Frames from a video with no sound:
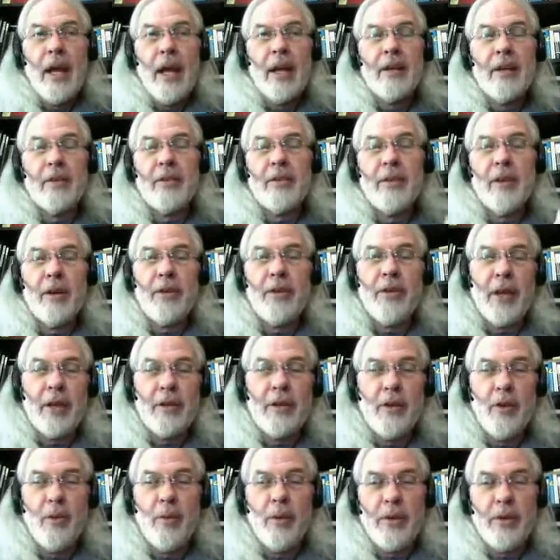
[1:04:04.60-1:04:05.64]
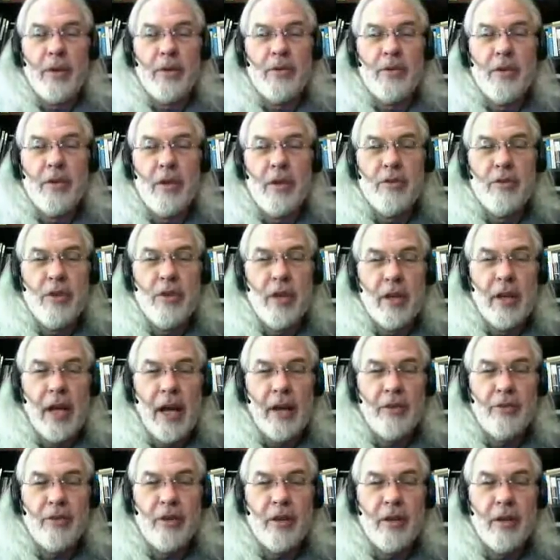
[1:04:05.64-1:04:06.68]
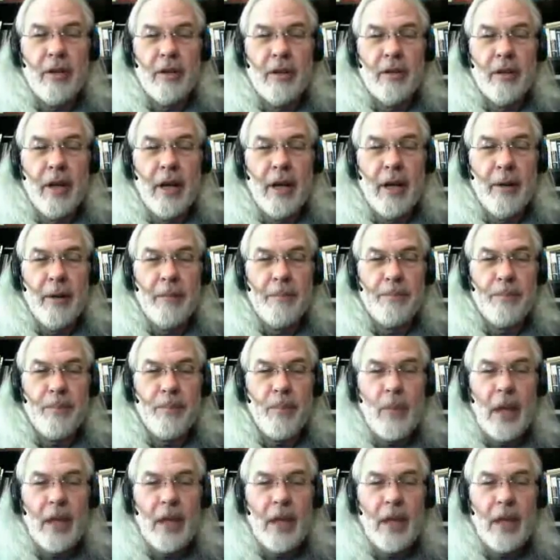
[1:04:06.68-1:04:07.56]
And it's another thing too with the geological.